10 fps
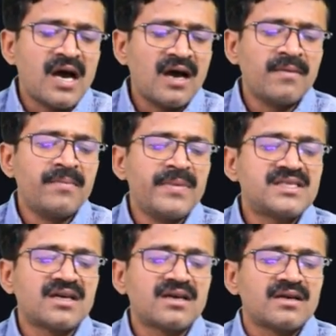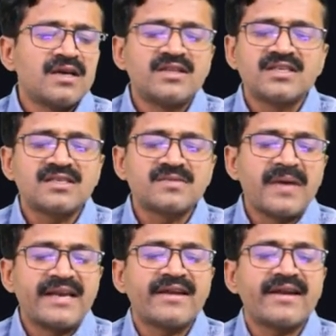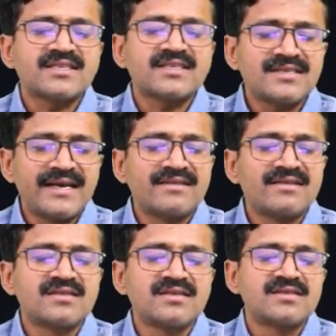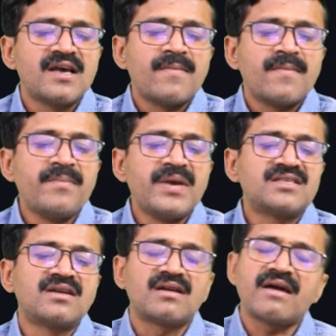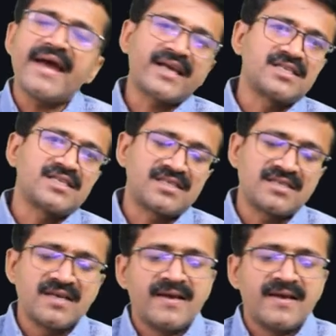major, this is minor axis and this is major axis.